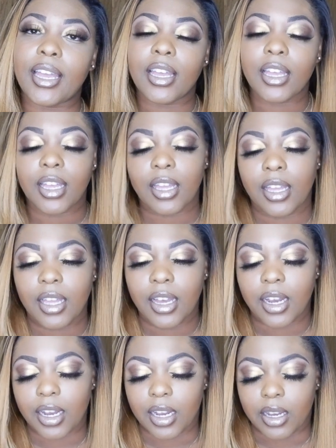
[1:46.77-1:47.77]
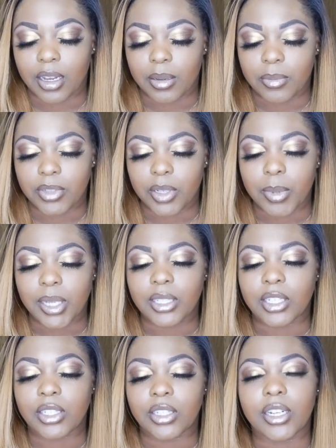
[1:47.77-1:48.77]
So my
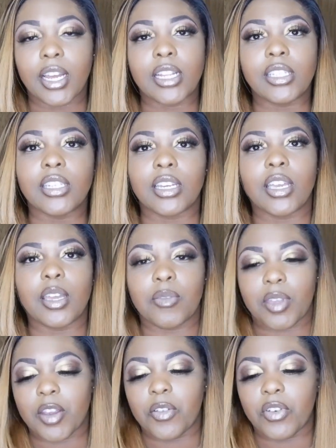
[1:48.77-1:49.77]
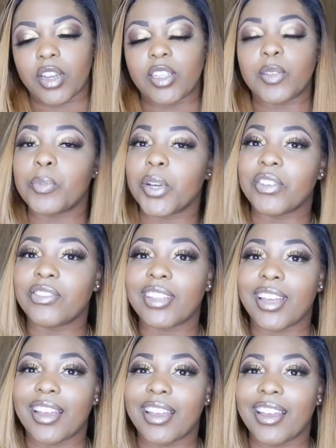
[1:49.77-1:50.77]
sister had took him there for his
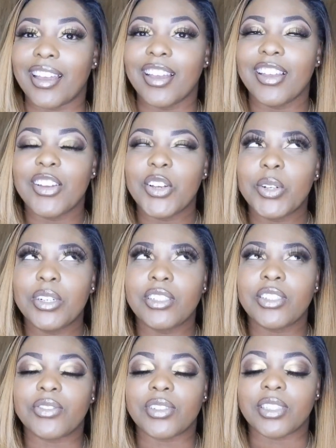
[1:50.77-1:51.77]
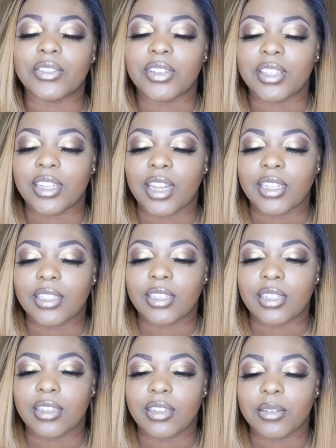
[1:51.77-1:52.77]
birthday, which is really, really nice
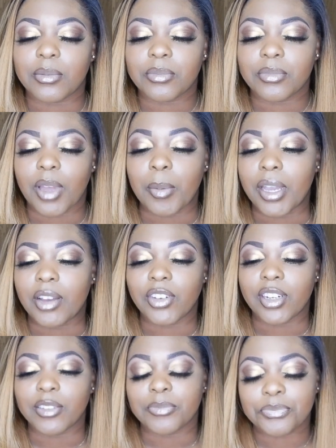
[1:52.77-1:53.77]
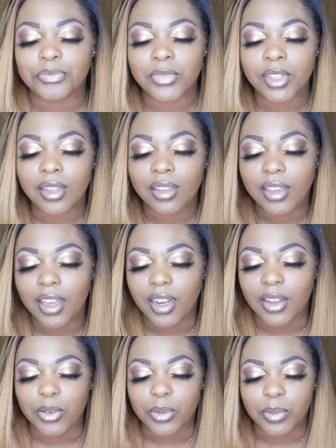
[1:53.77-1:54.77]
of him. Of her.
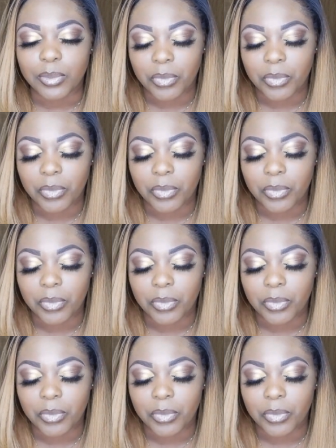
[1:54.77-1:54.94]
Anywho.